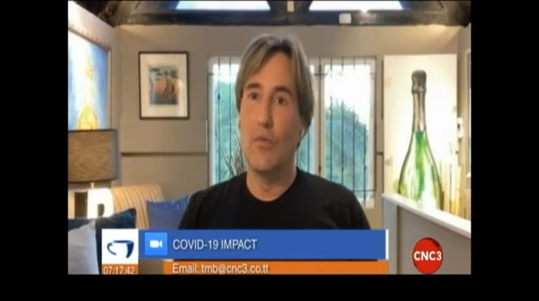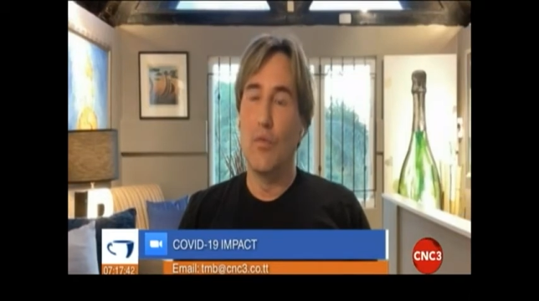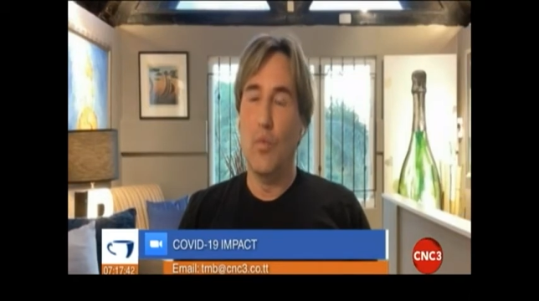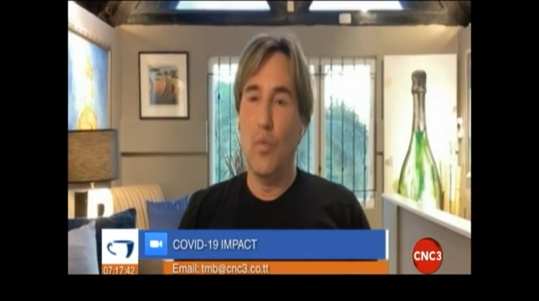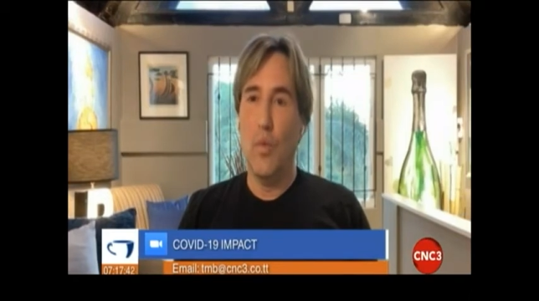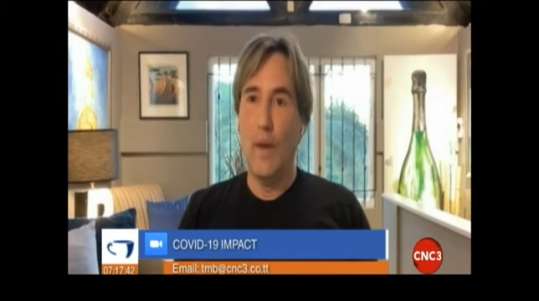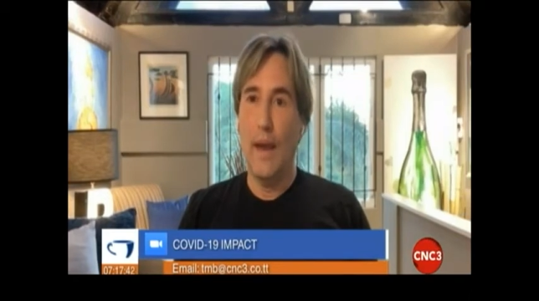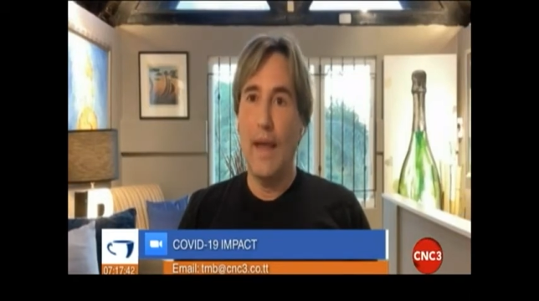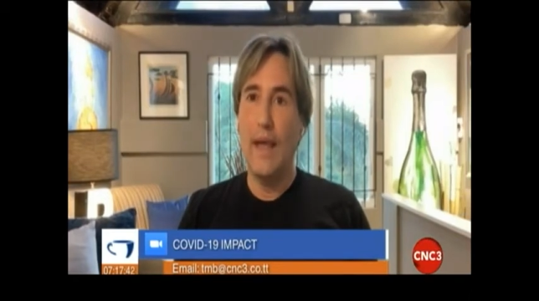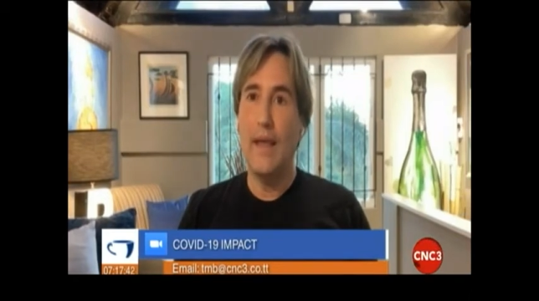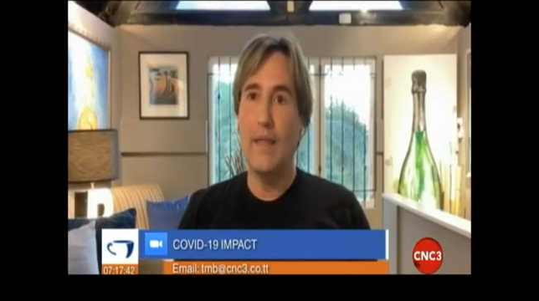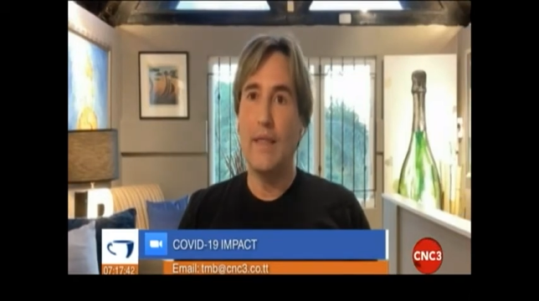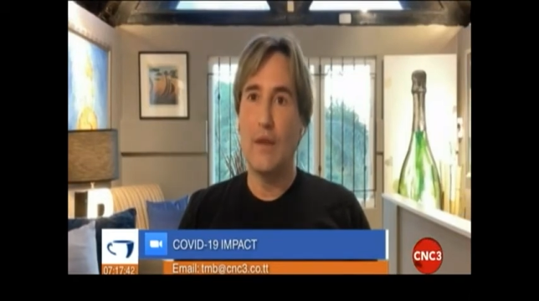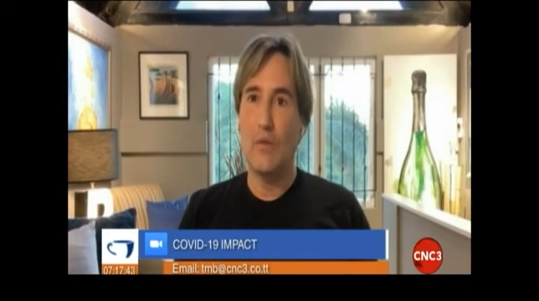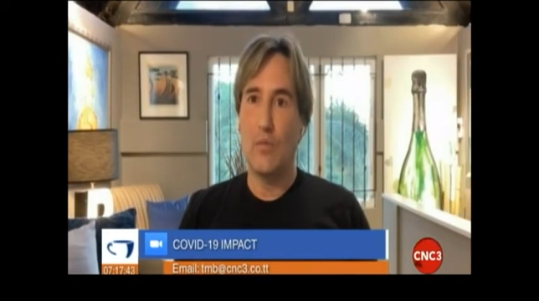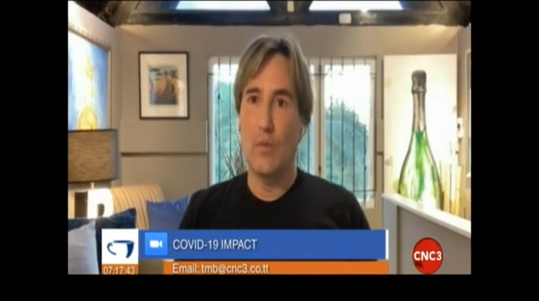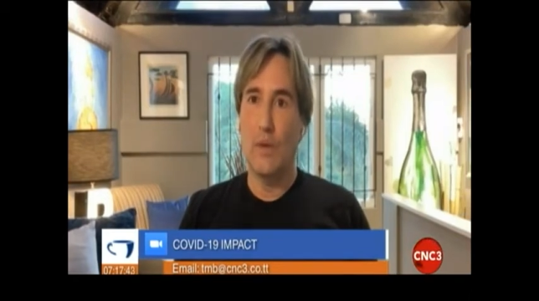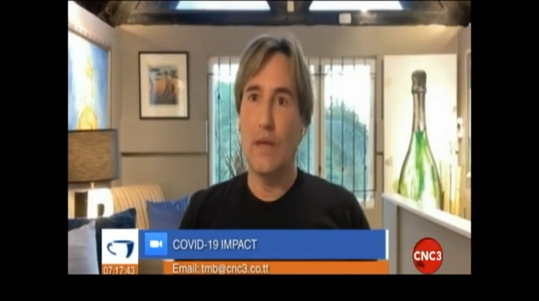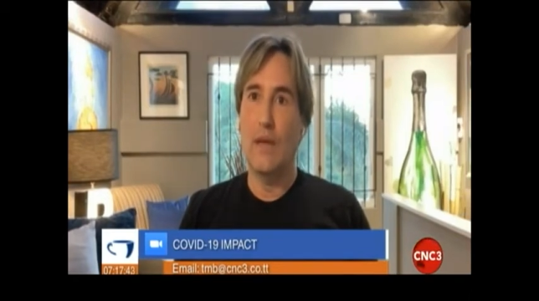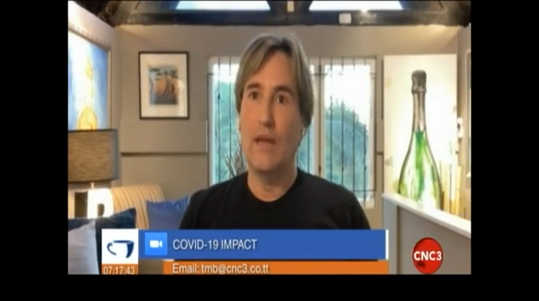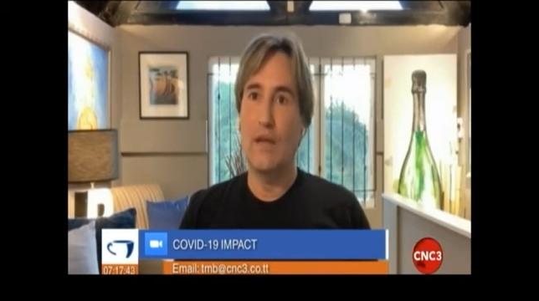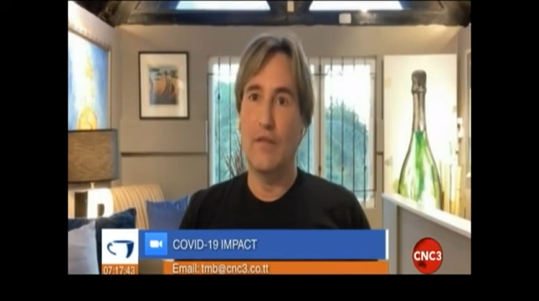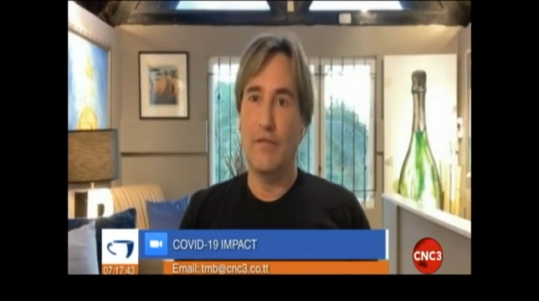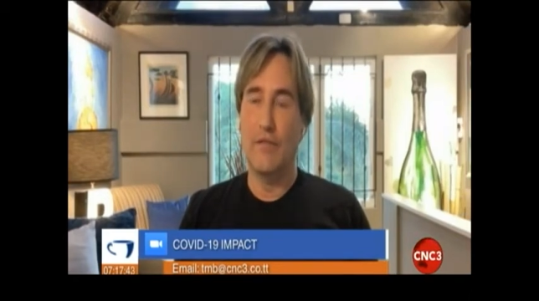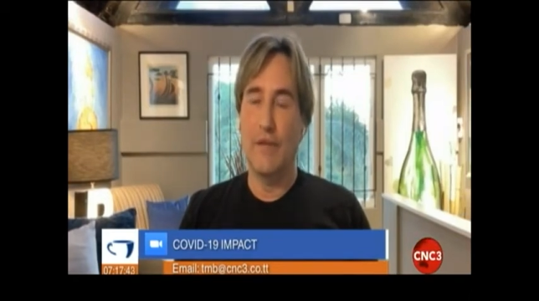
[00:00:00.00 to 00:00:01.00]
way that
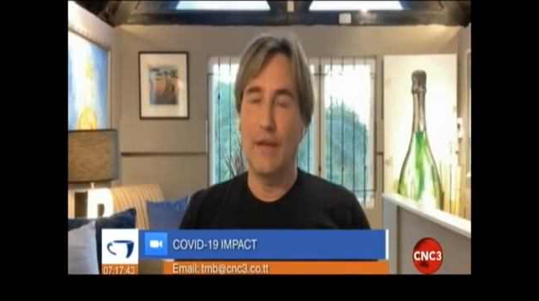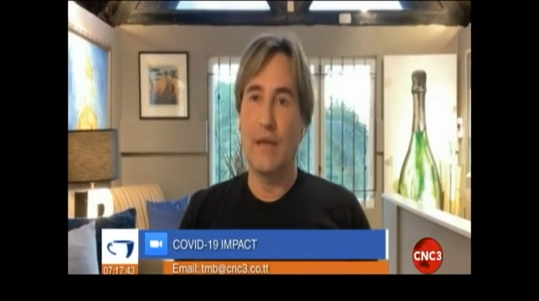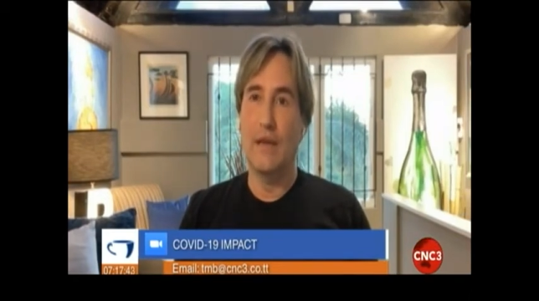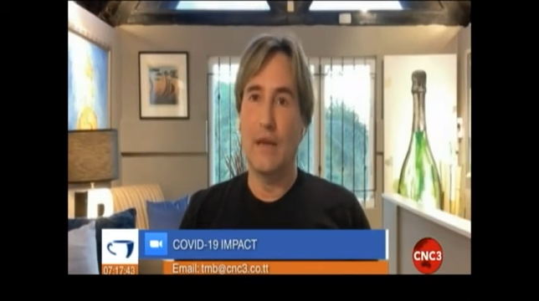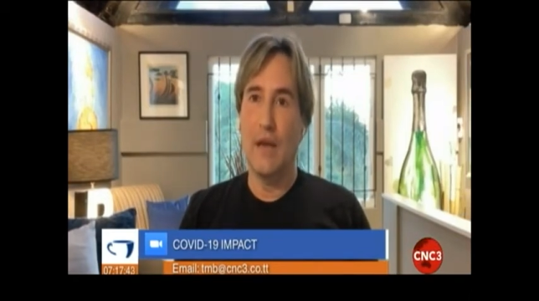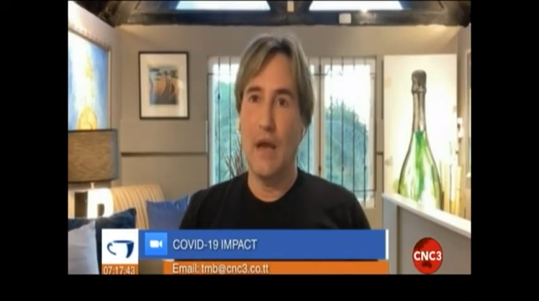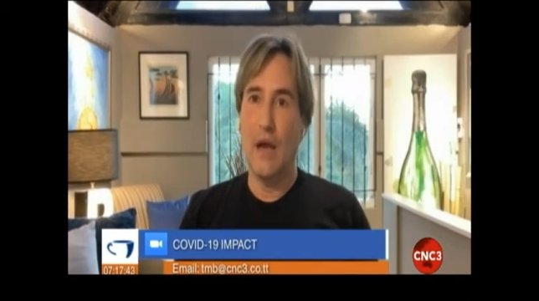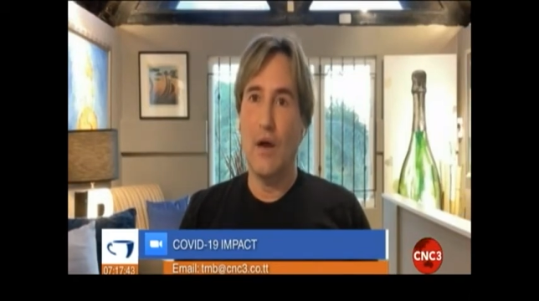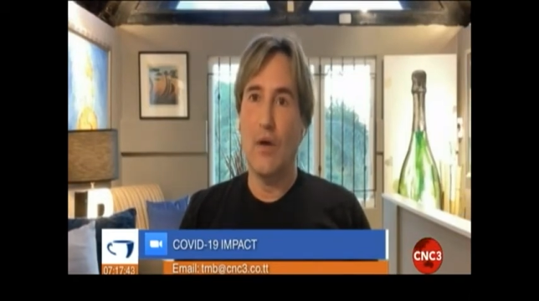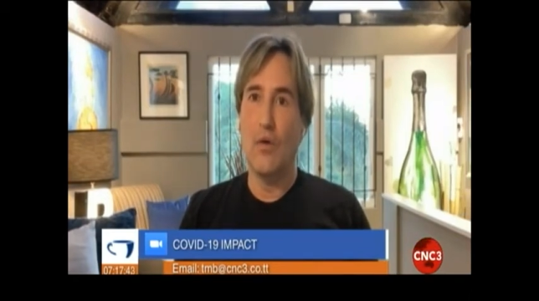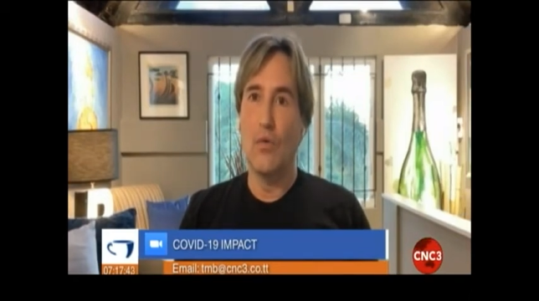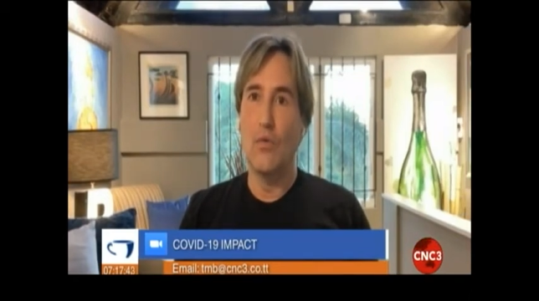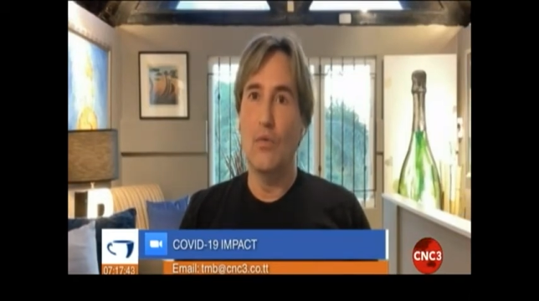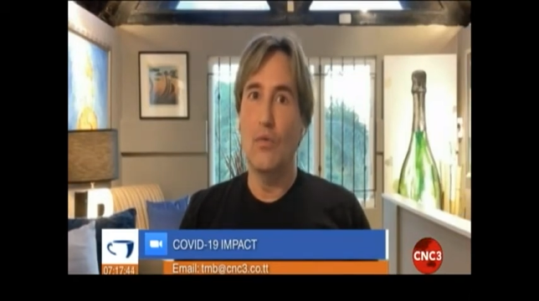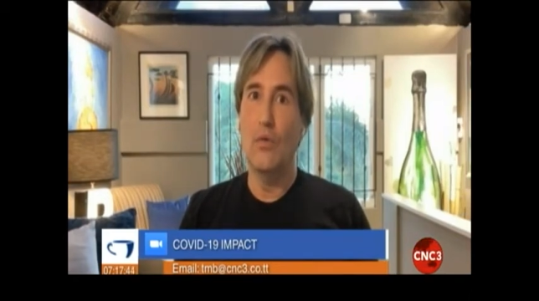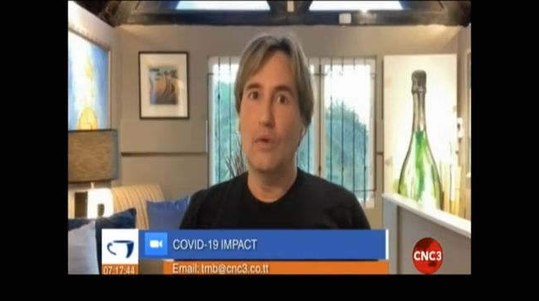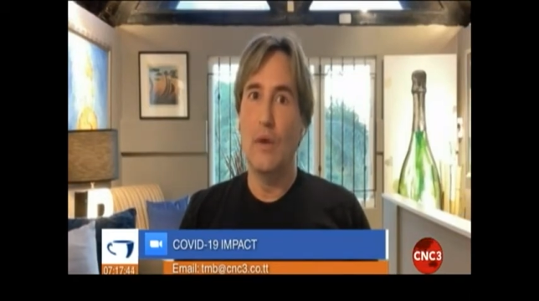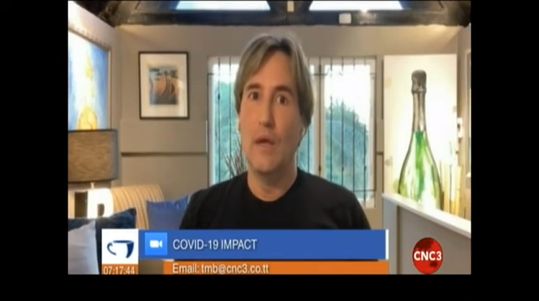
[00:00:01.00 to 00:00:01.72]
we are living now